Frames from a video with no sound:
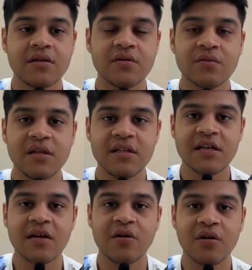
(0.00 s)
So
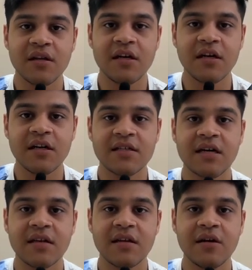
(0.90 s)
these are all the details
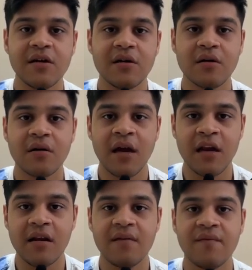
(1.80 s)
that the
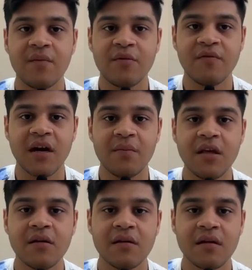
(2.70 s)
LLM will provide
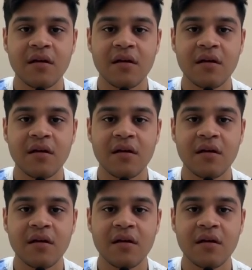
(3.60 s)
me,